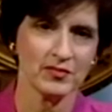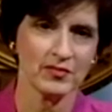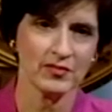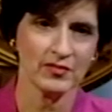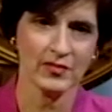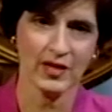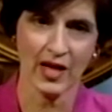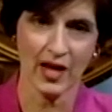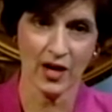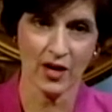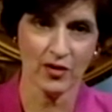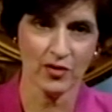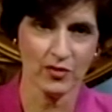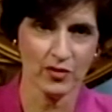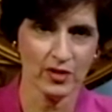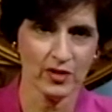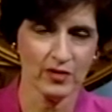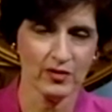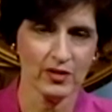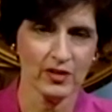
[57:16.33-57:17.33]

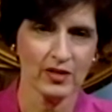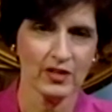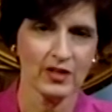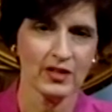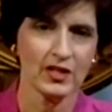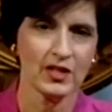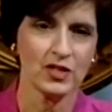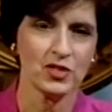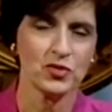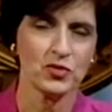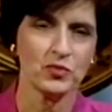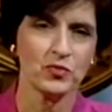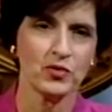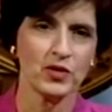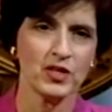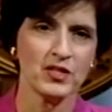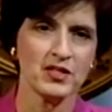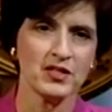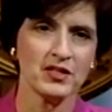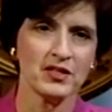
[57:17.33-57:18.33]
now interim
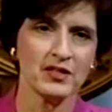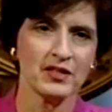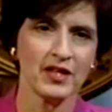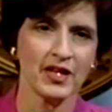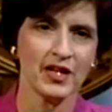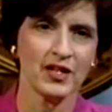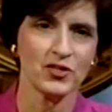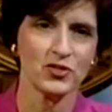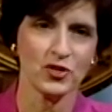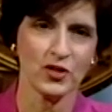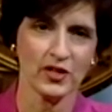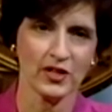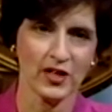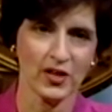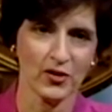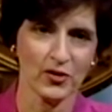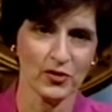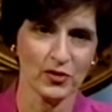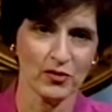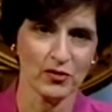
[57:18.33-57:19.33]
president at John
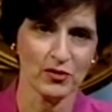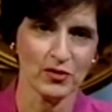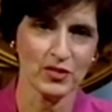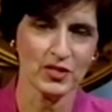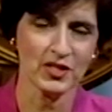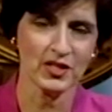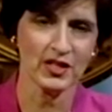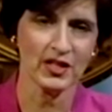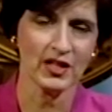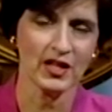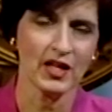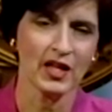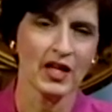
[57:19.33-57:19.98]
Carroll University.